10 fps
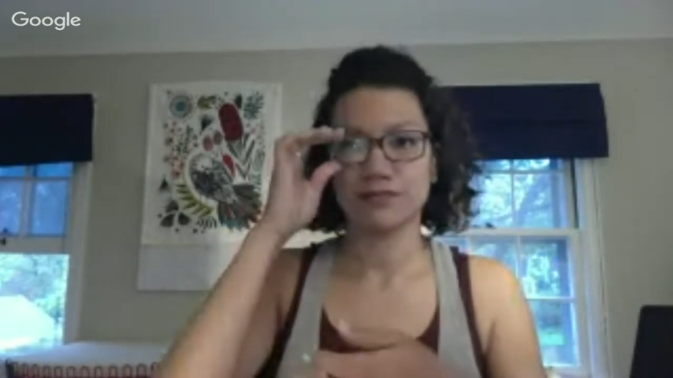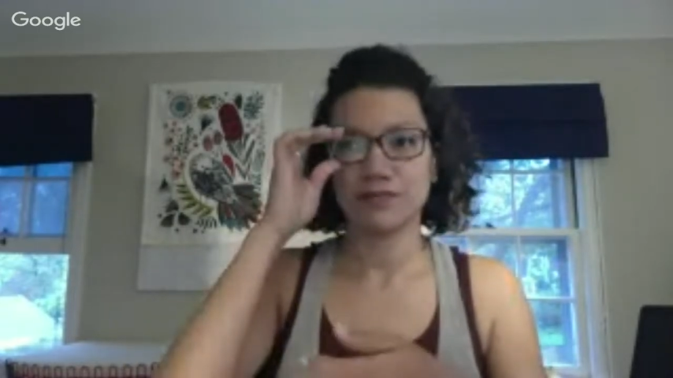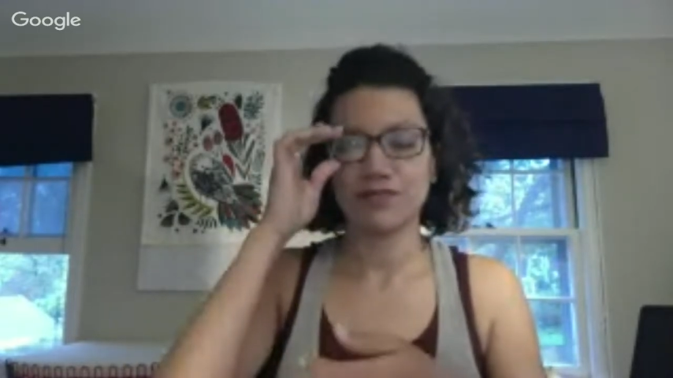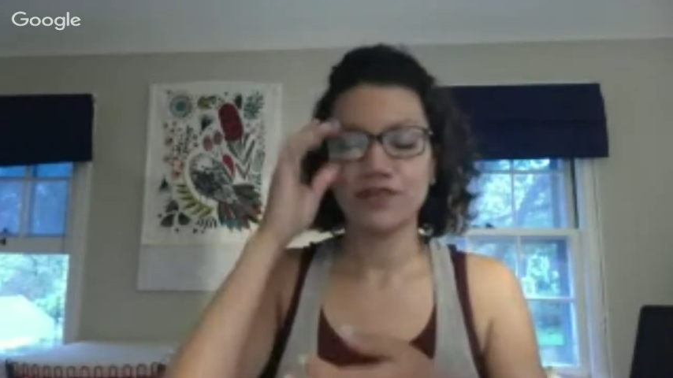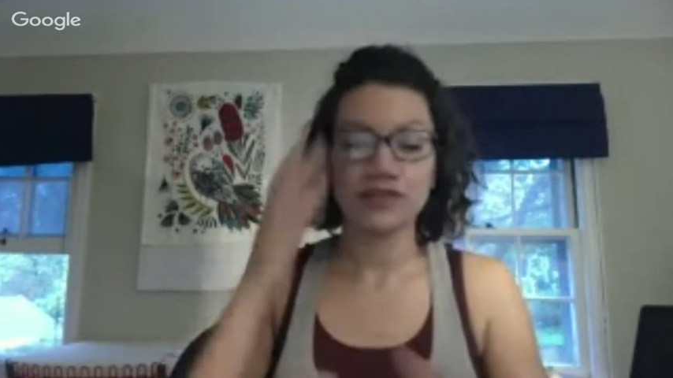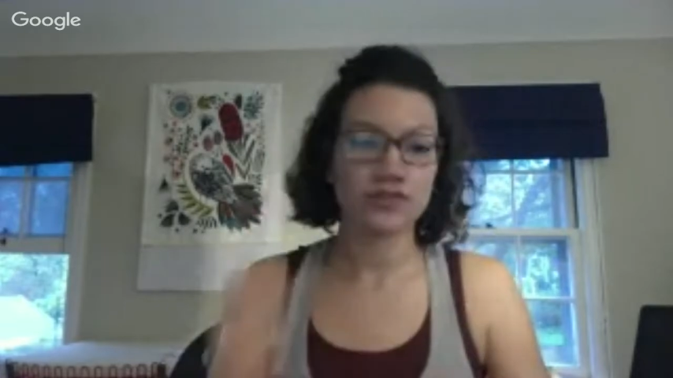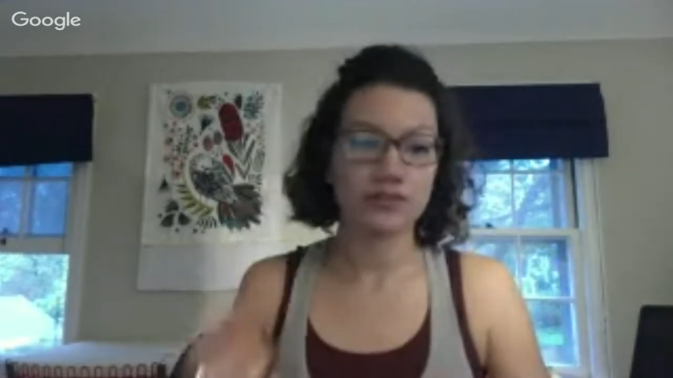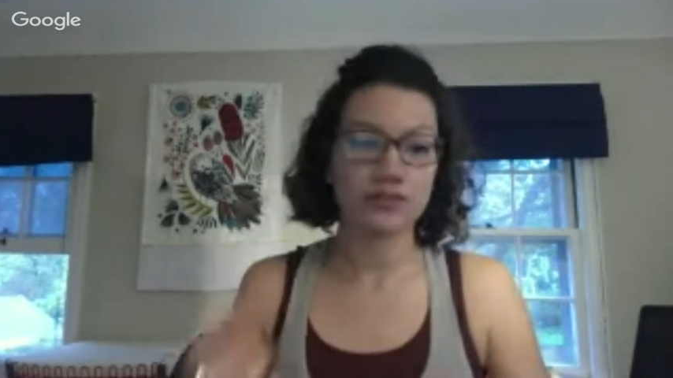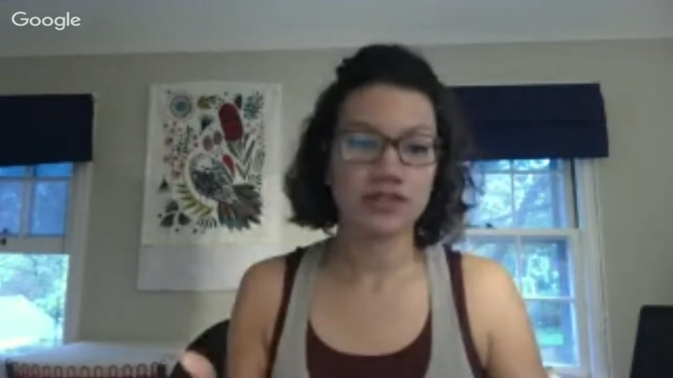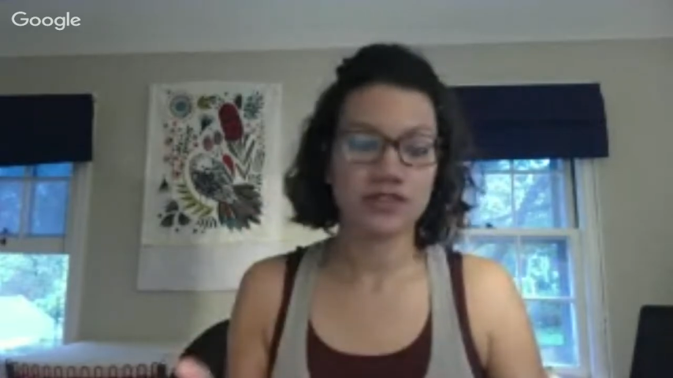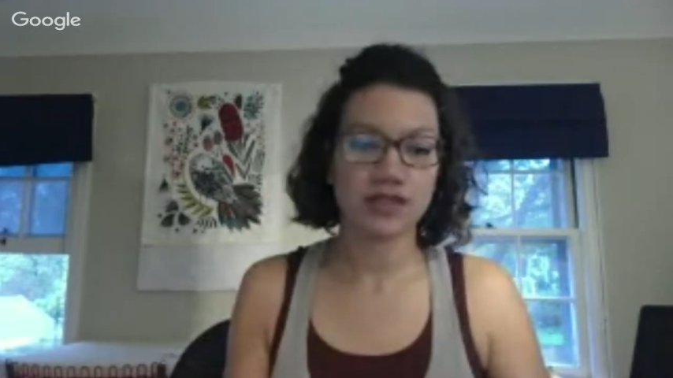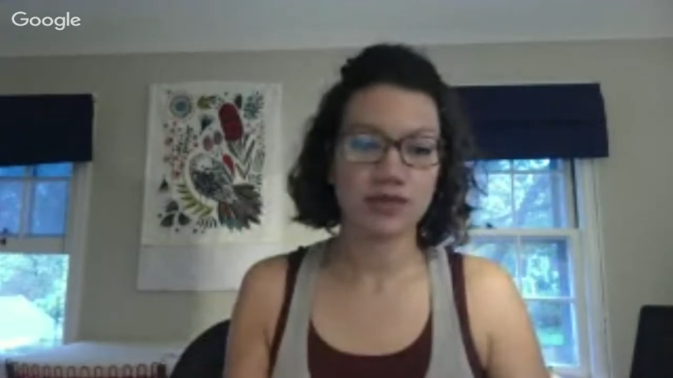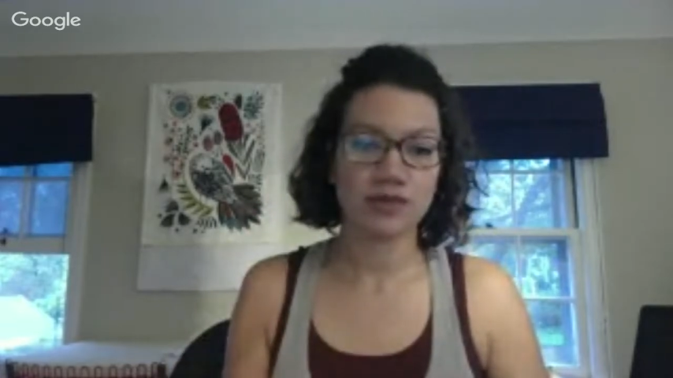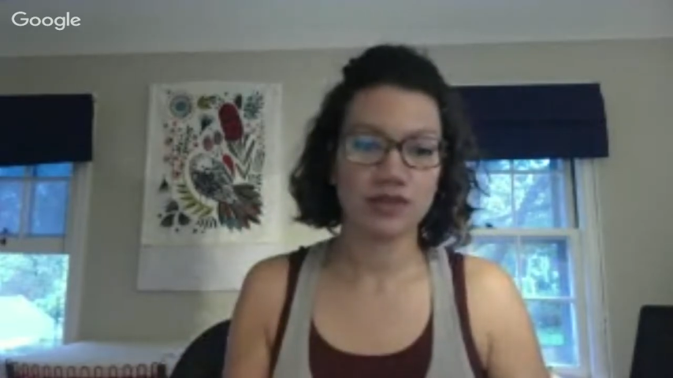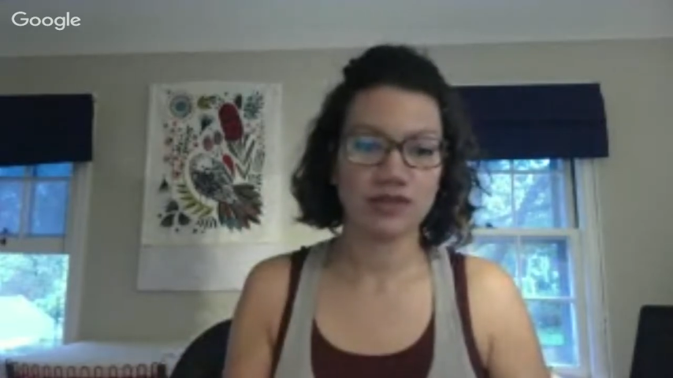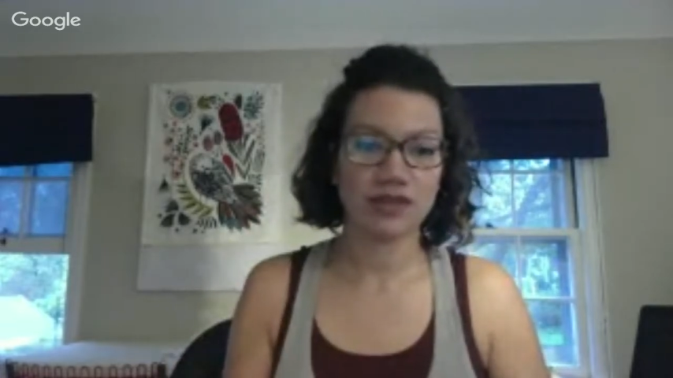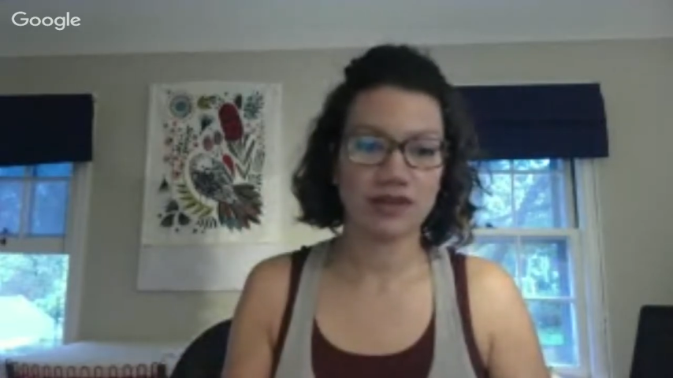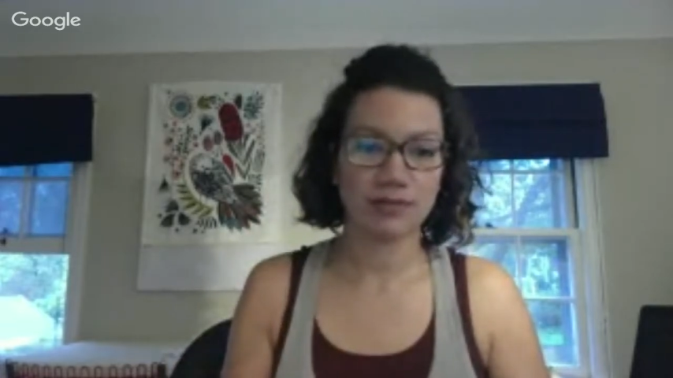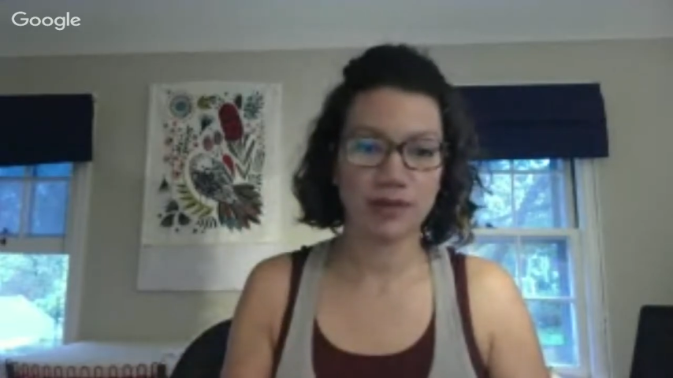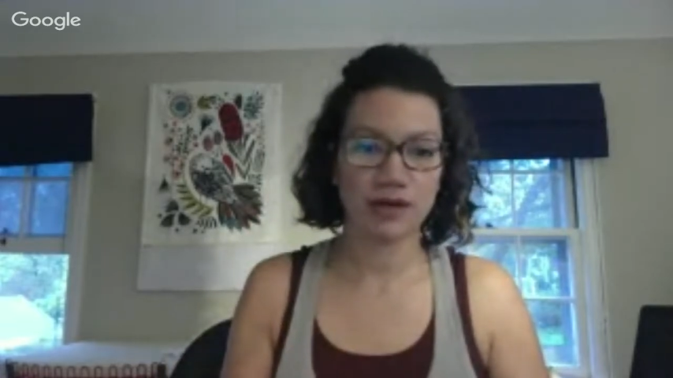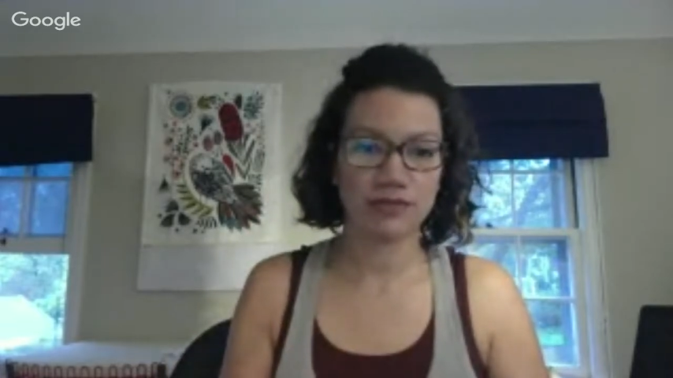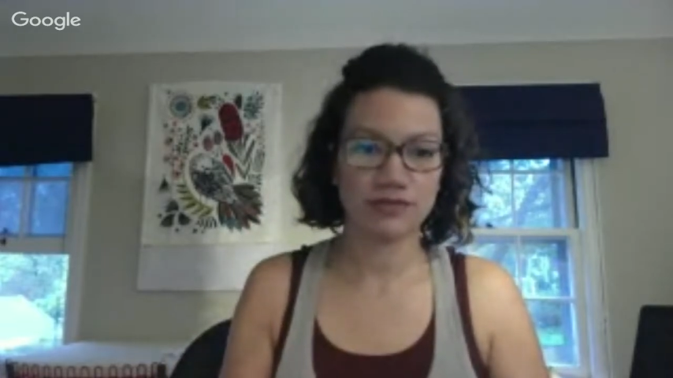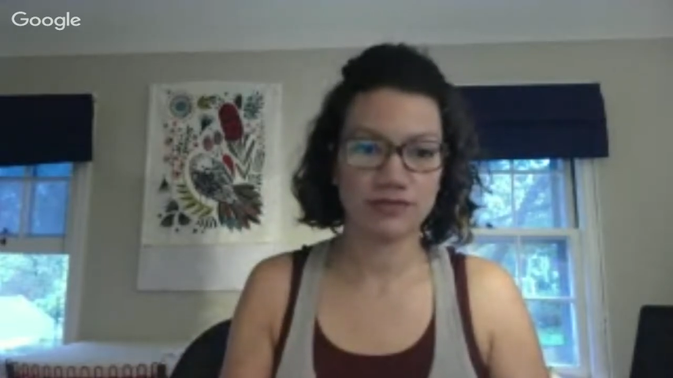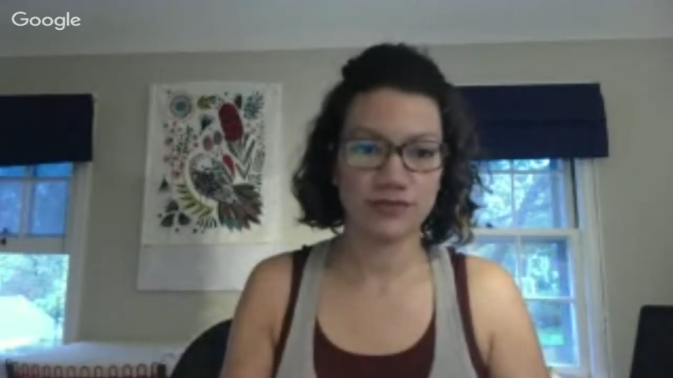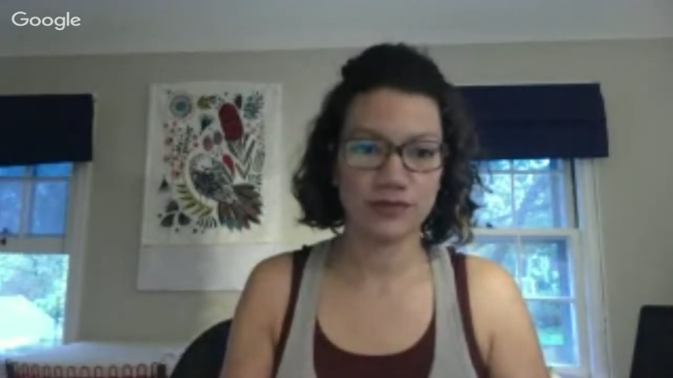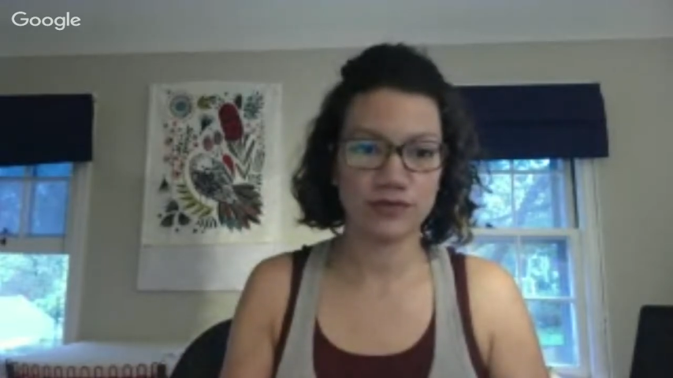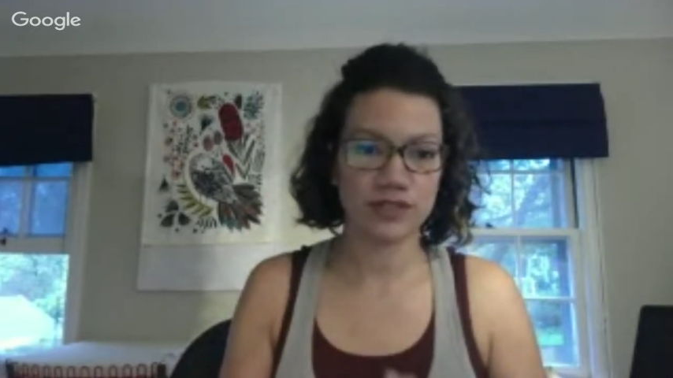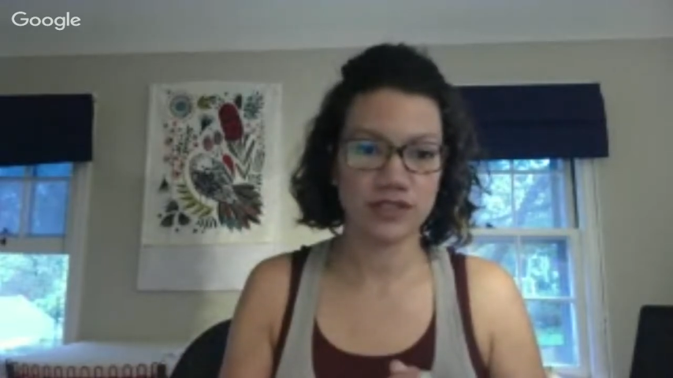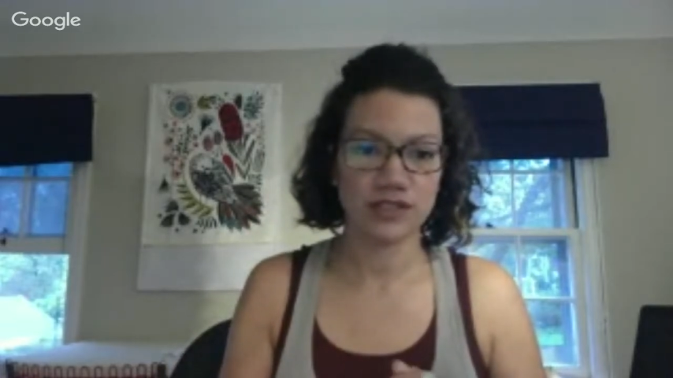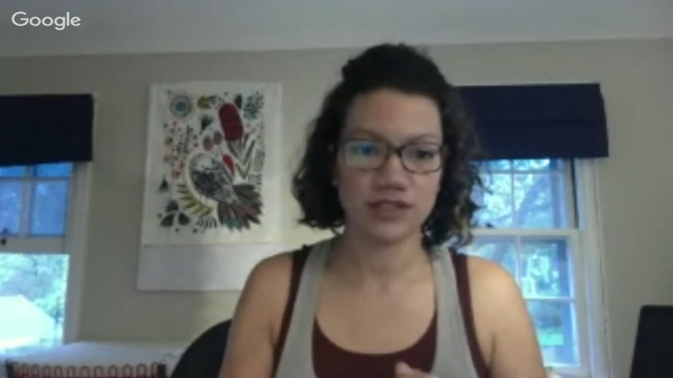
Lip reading: fillers. I mean, just like when you think about food,